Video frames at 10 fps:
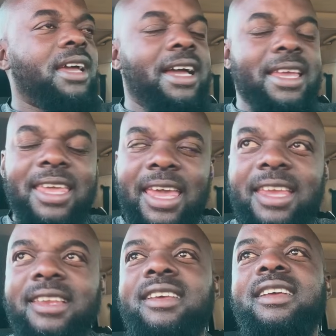
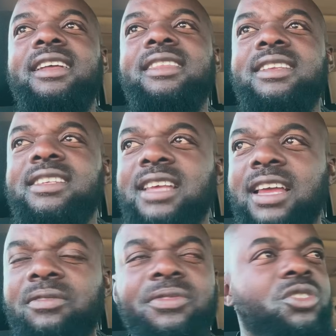Again, the
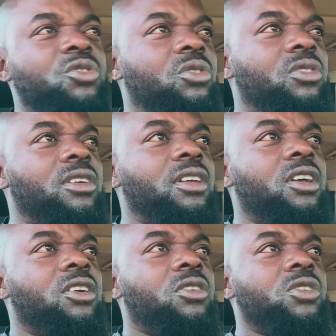design of the door,
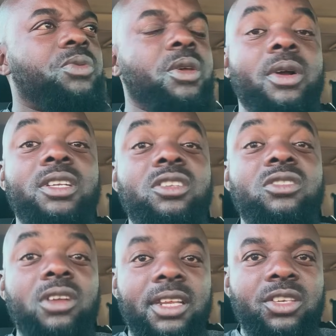because we wanted
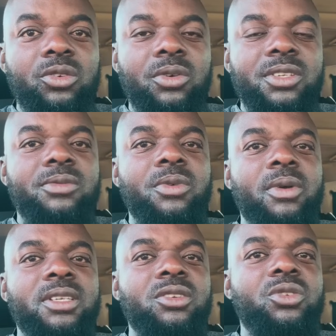solid doors. We
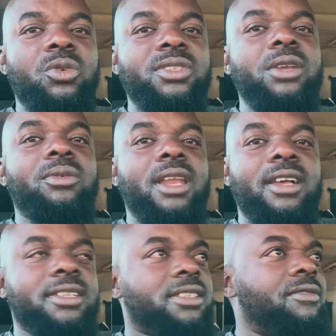wanted doors that would
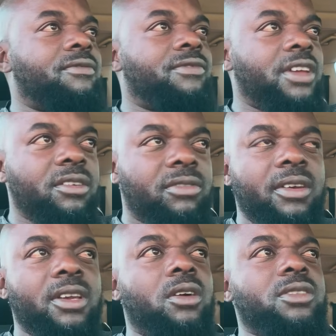last us a
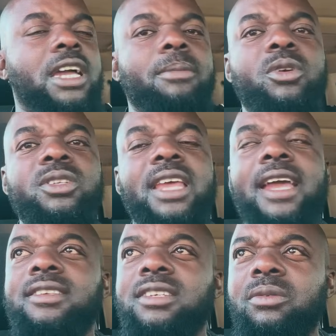very long time. Because the
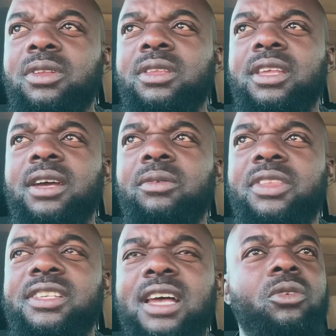idea with
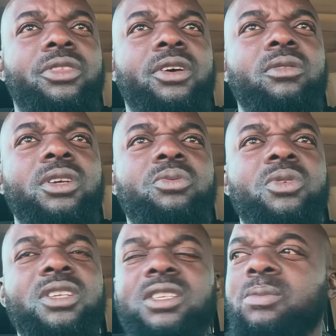this house, although it
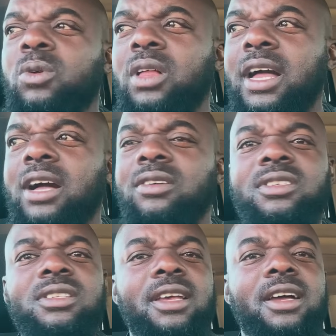was a small
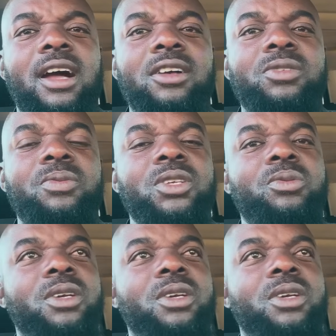house, a house which we